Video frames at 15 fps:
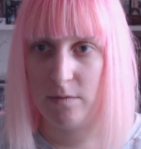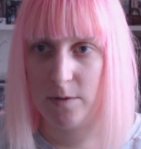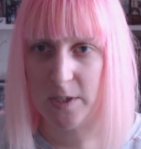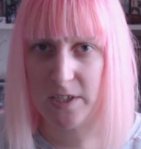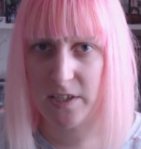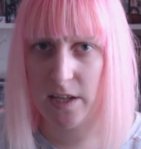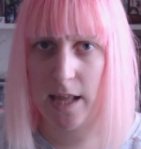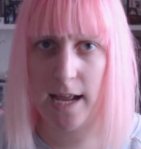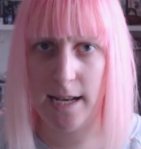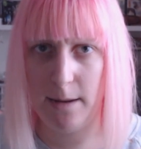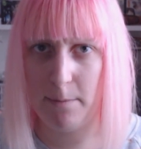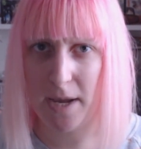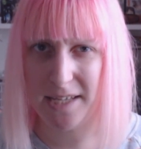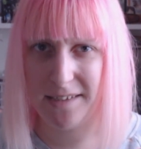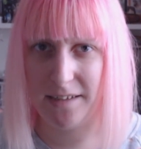slightly
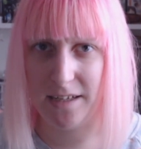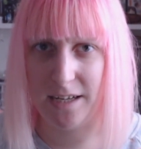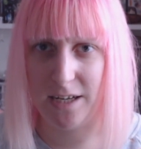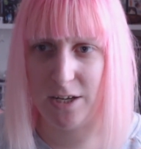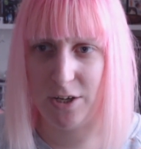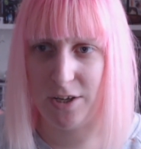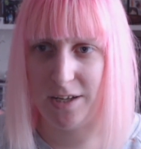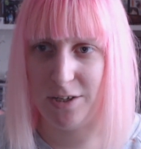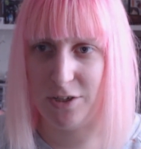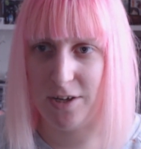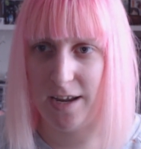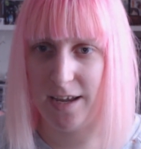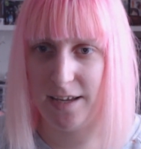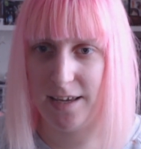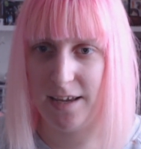masculine looking
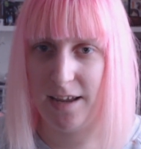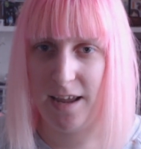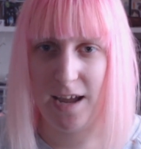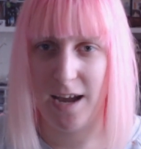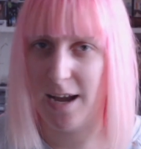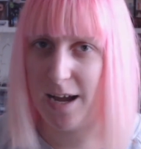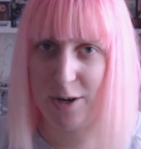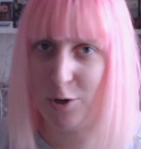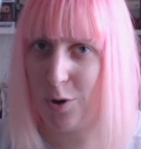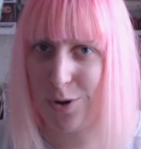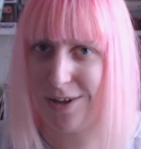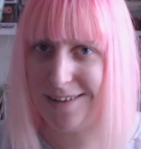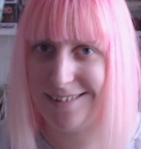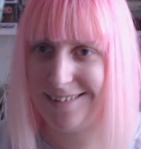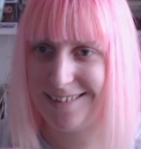chick, not
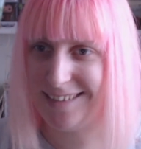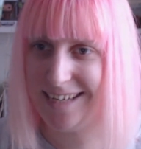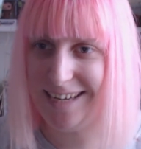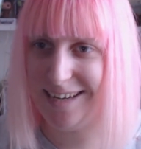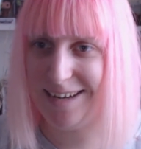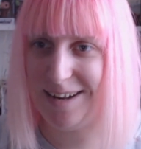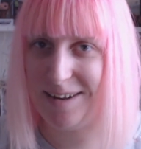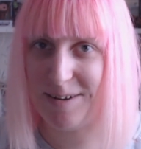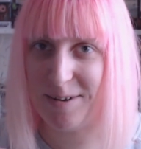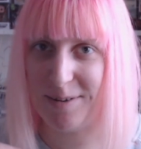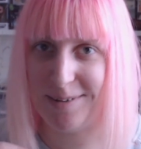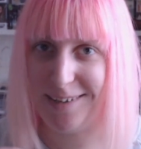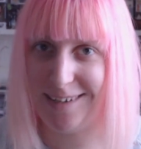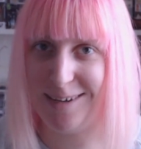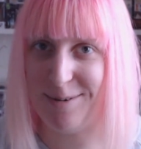a teeny
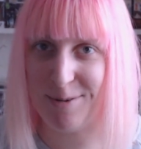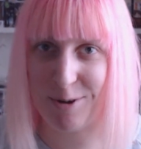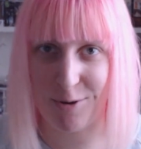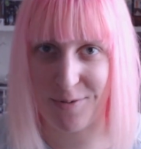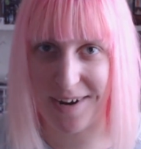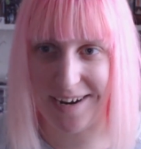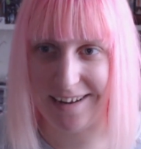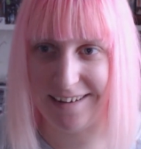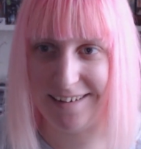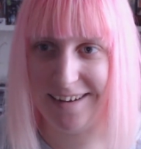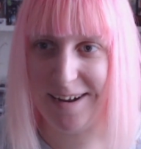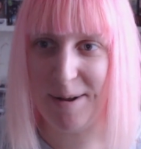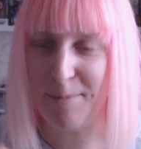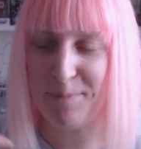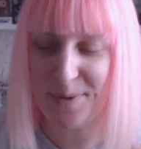cute Korean,
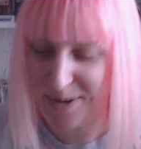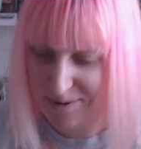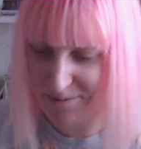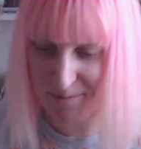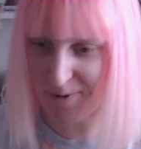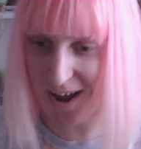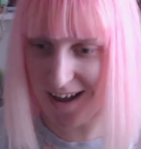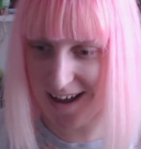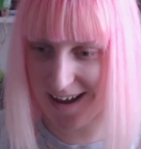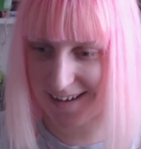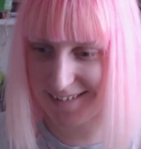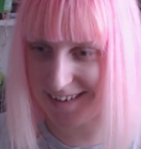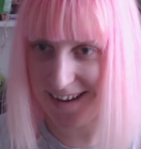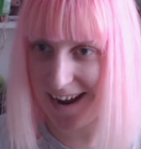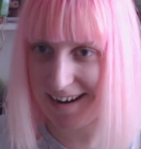but it
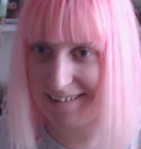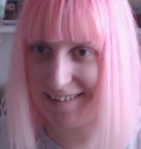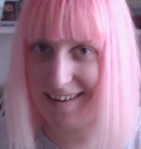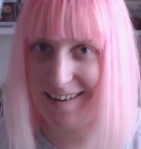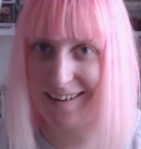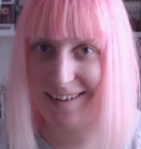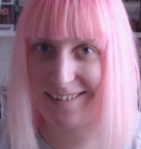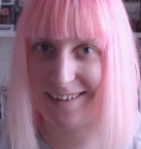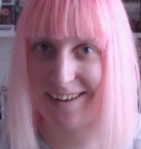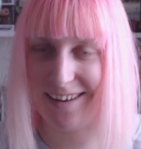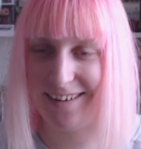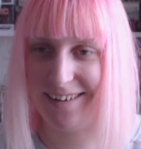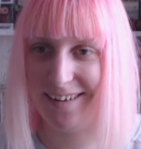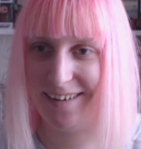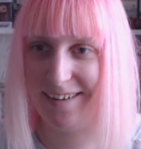worked. It actually looked
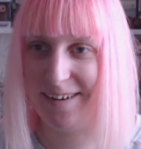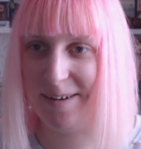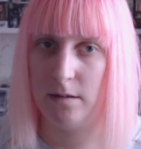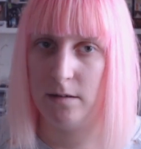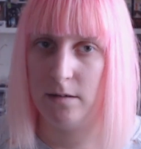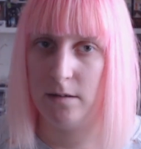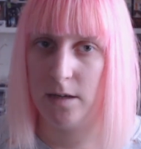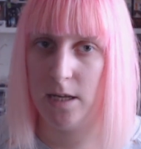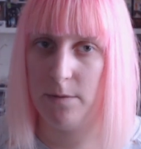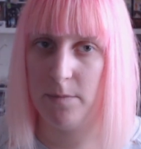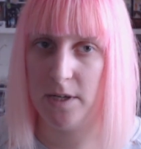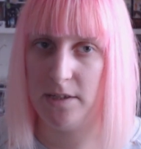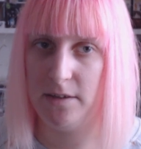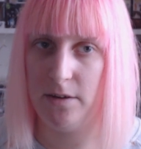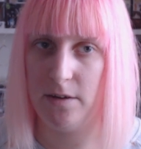good. In
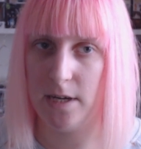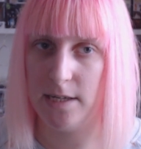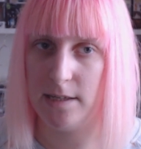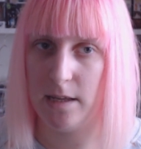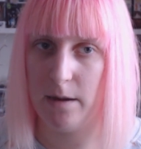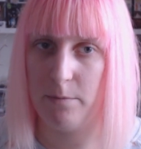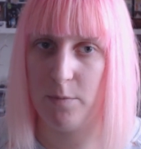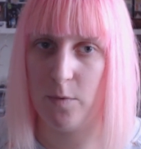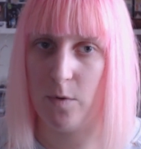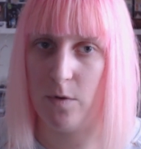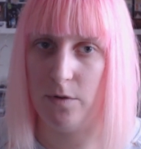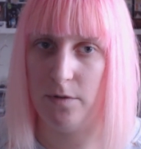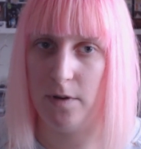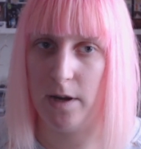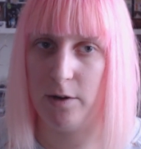my suitcase that I
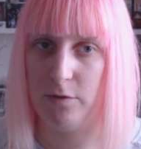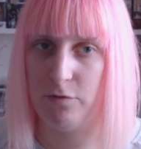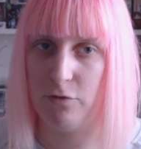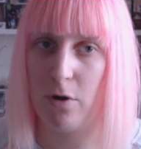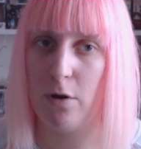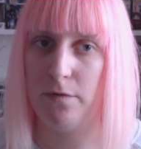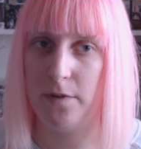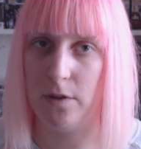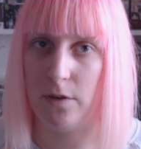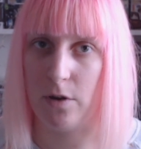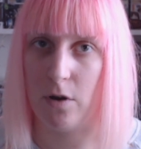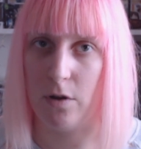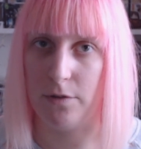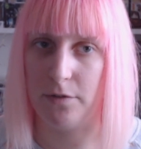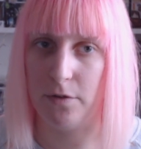brought, I drove to the
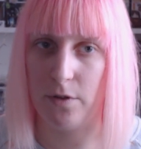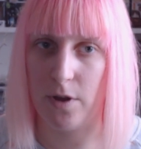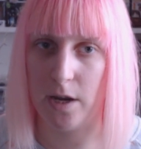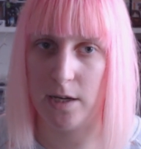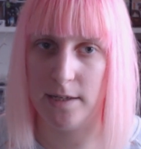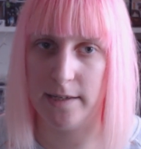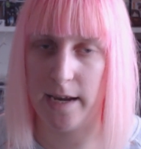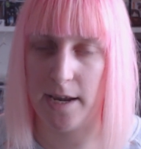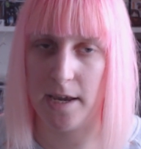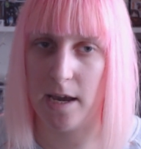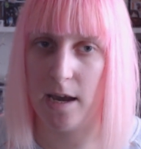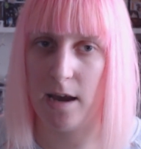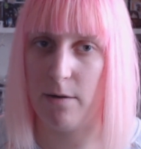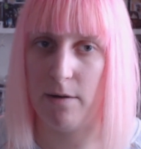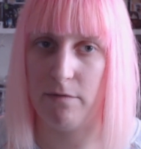con so that I could take it
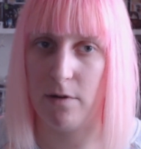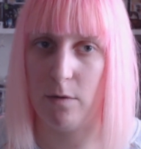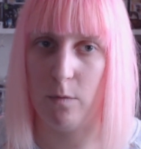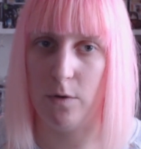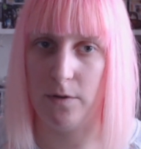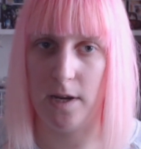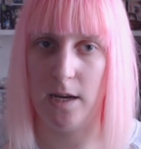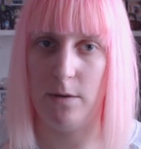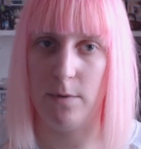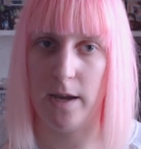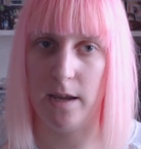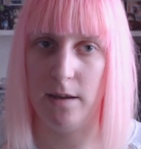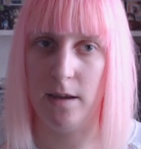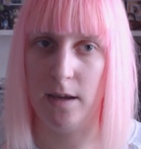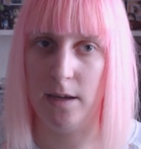however I want
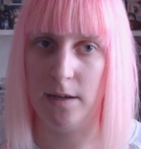anyway.